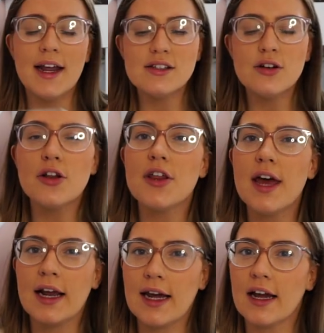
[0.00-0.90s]
That's another
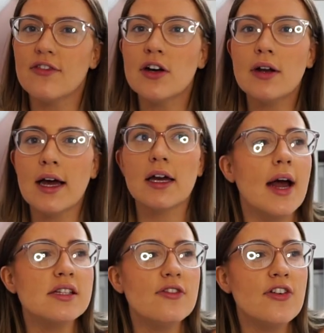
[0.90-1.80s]
thing, like I feel like
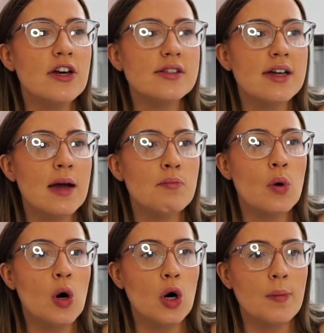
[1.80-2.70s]
as a first time
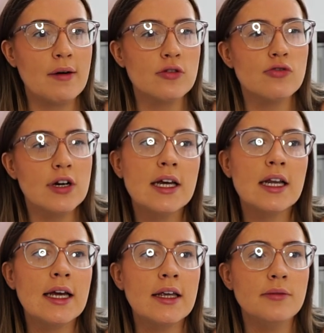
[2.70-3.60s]
mum, I was
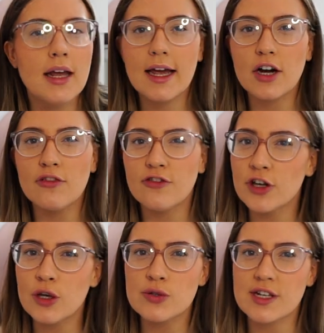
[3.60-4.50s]
really like
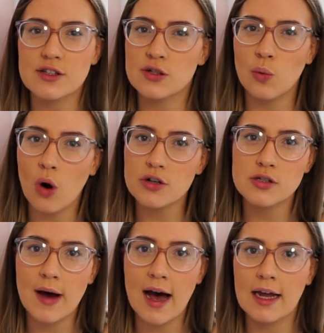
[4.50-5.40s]
confused as to what
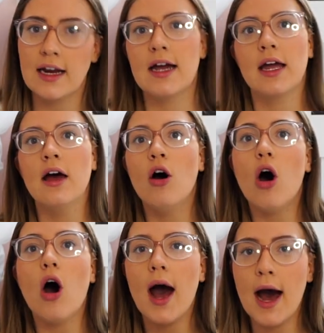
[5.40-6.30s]
to buy, like,
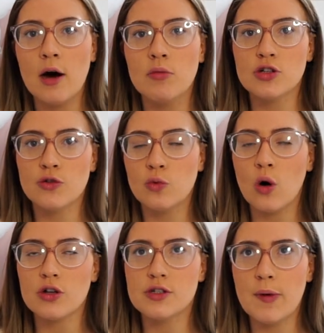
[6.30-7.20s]
or how much of
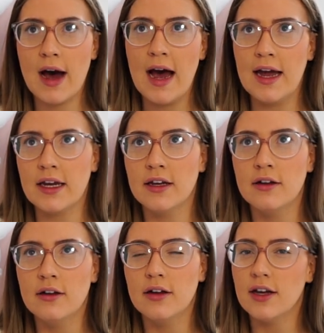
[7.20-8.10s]
what to buy
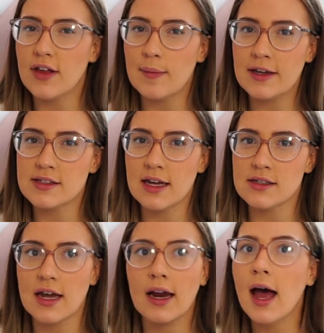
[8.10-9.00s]
if that makes
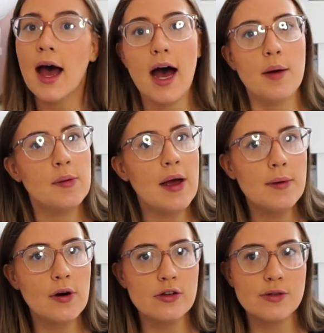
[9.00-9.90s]
sense. Like, how many
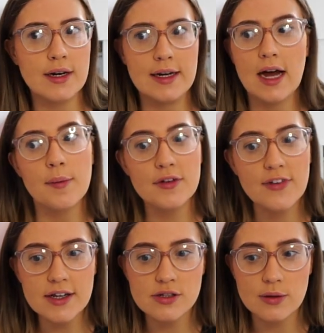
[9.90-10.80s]
baby grows do I need? How many
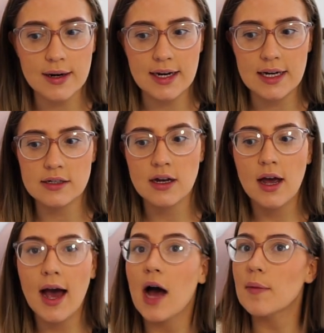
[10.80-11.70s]
vests do I need?
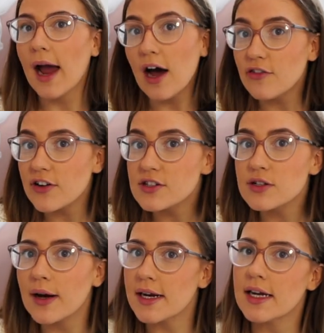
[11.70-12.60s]
How many outfits
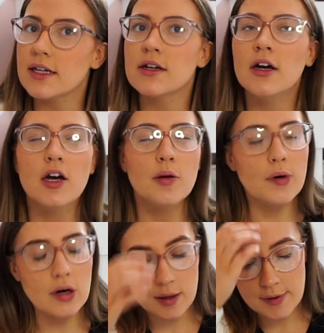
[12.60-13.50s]
do I need?
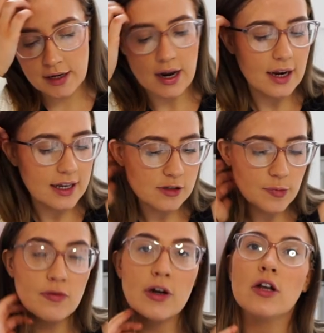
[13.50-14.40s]
But, I mean, I guess
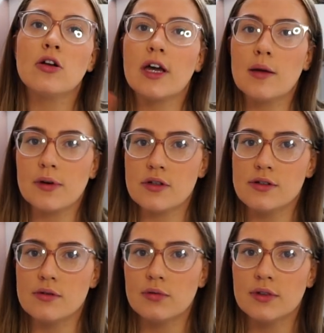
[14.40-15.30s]
I've been really lucky
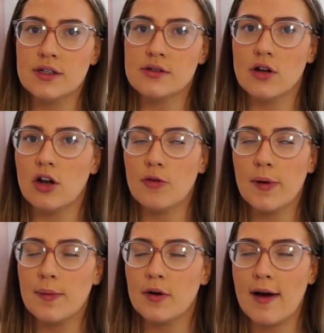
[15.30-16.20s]
because there's a lot
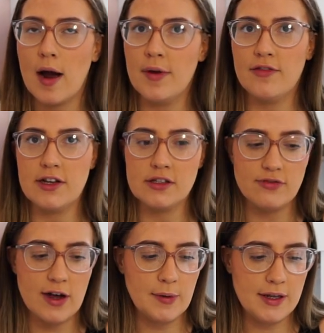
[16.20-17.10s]
of people around me, friends
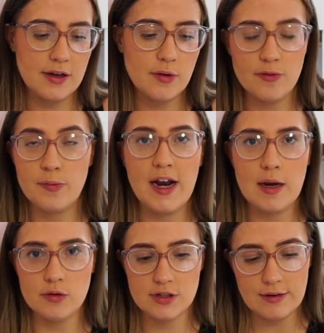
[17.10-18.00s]
and family, that have been
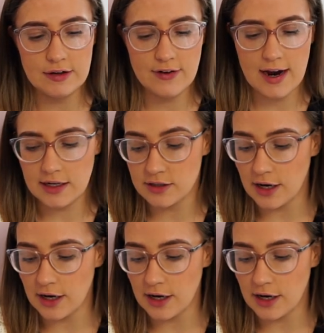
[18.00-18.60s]
able to give advice.